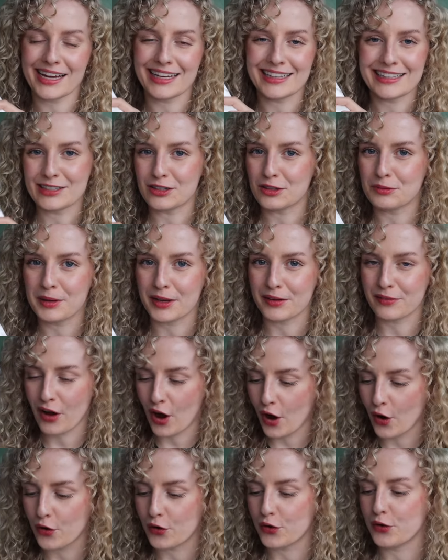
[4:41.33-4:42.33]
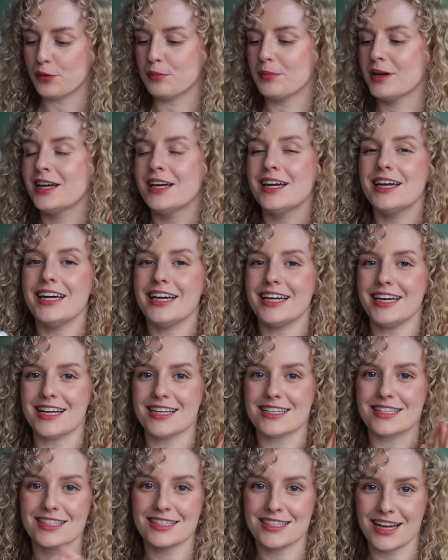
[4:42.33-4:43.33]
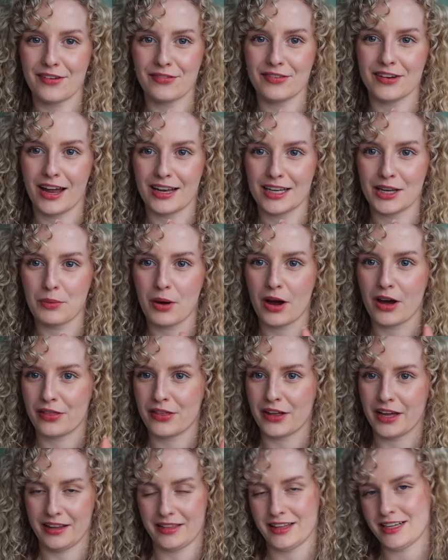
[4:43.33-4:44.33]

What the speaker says: a little bit of home is definitely worth it.